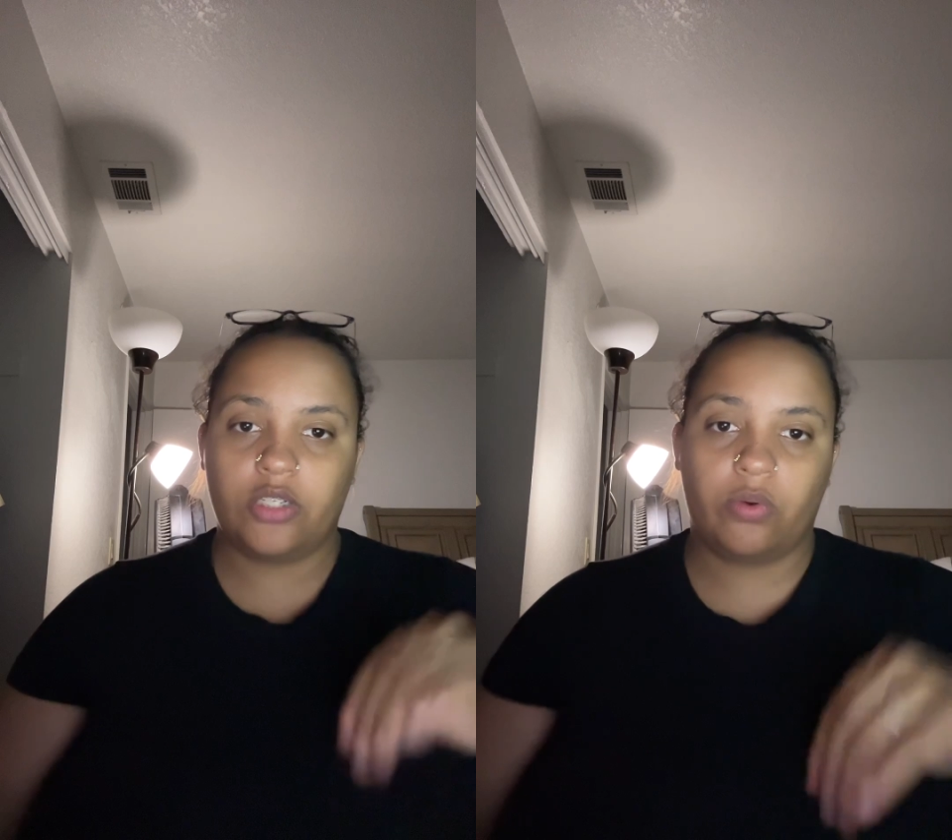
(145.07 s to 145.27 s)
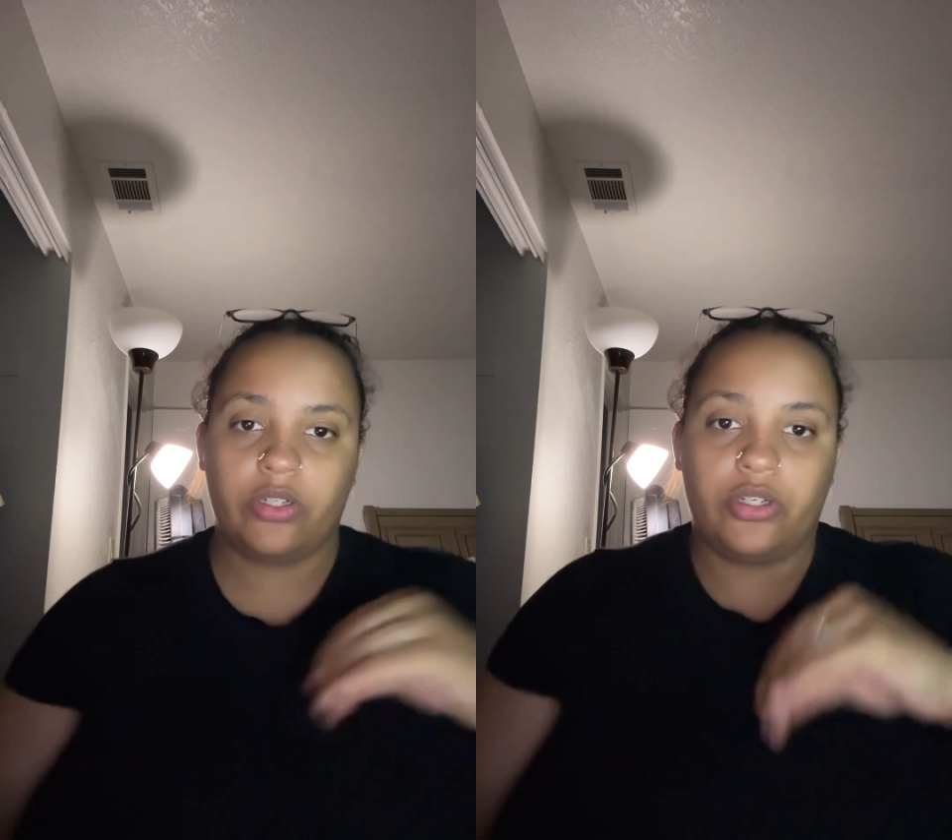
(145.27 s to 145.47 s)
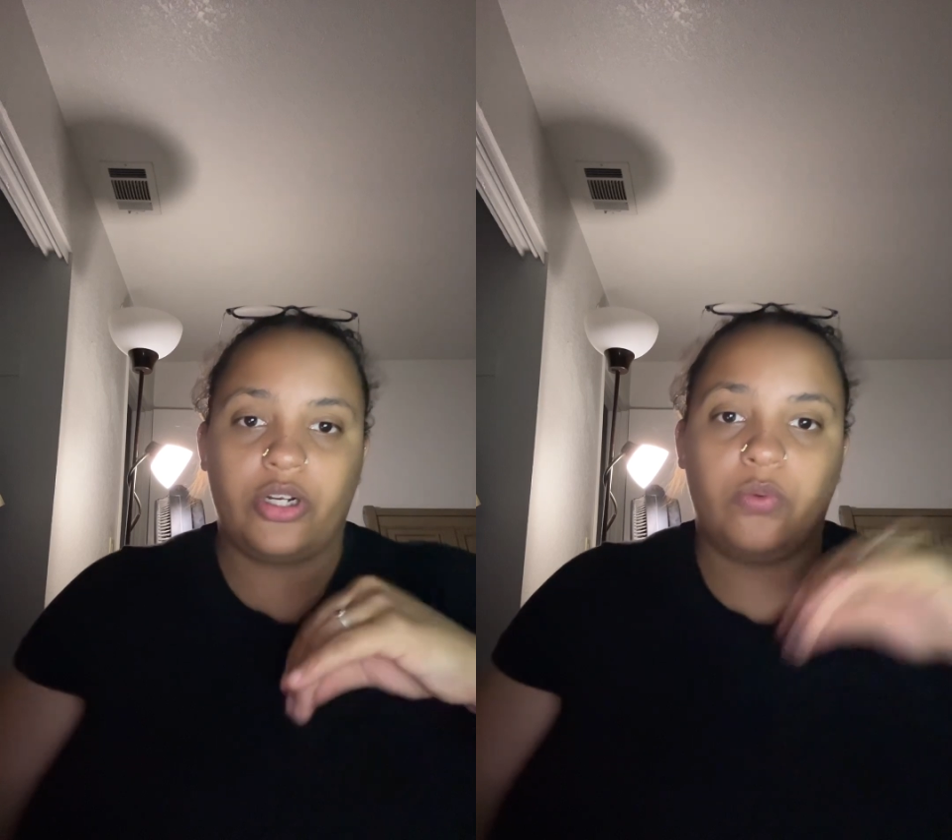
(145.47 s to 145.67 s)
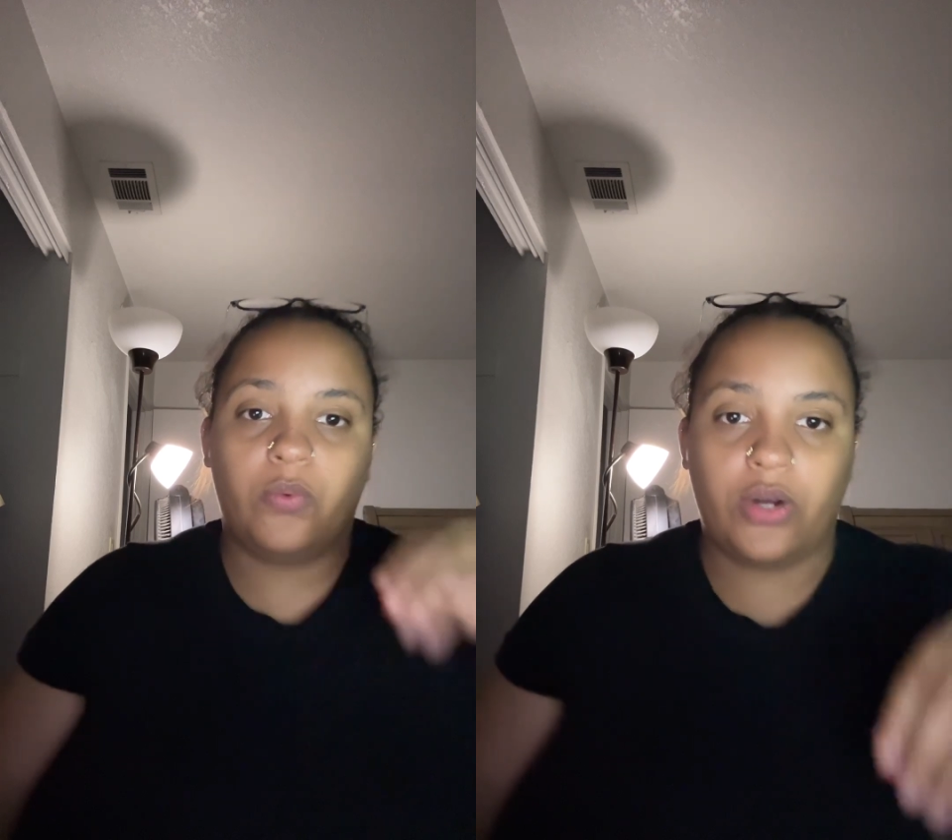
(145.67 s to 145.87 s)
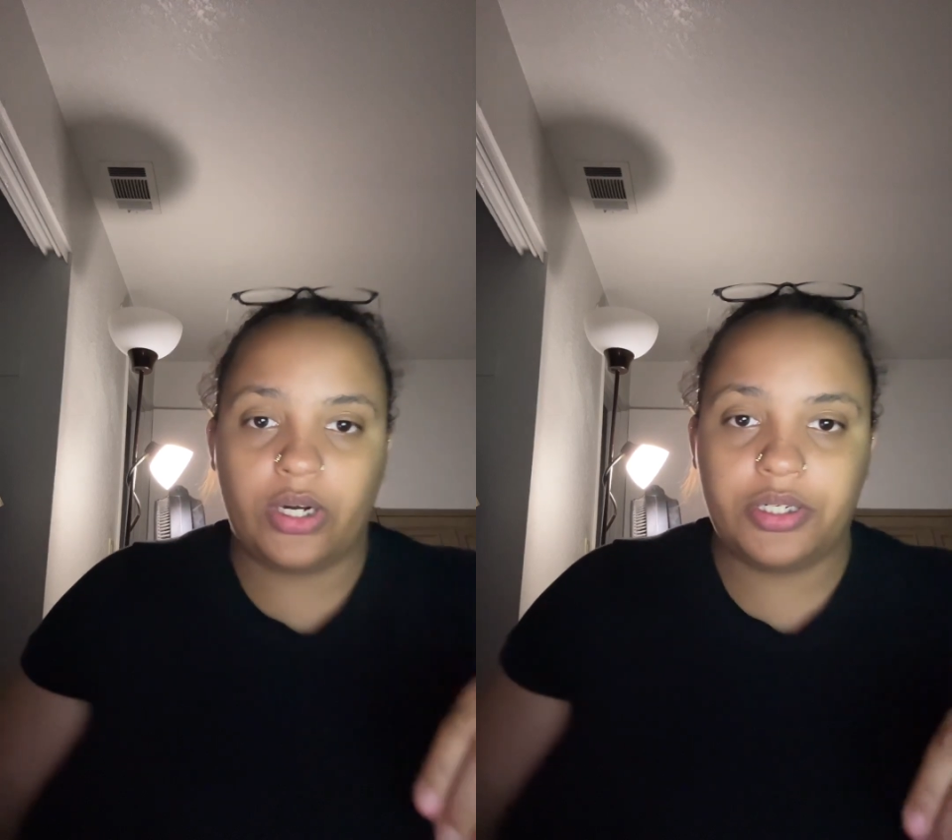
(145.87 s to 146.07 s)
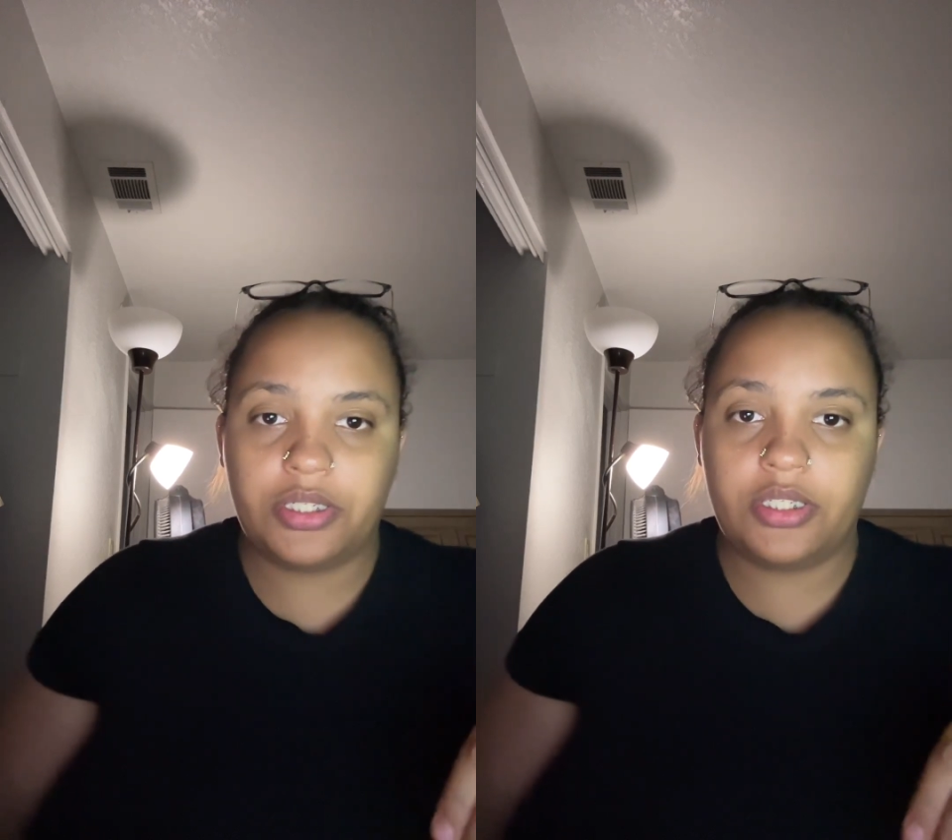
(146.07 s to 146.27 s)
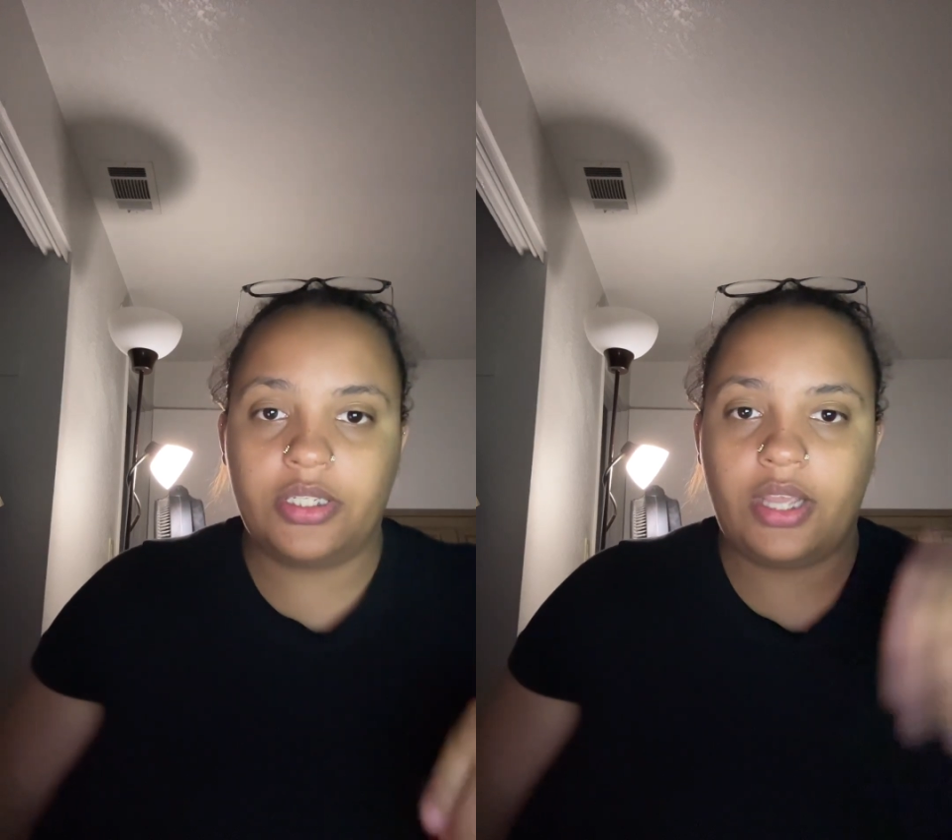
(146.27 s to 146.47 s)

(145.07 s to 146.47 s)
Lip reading: or certain words